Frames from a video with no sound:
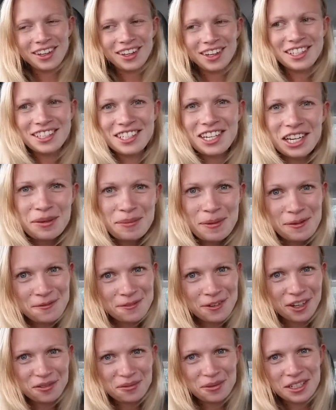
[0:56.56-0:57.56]
It's only been
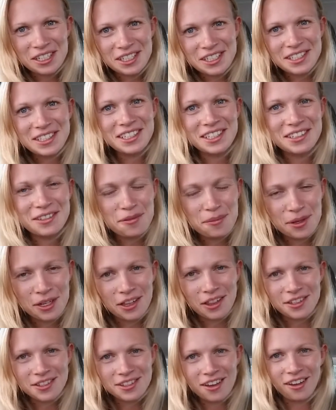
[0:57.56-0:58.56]
five minutes since I've been in this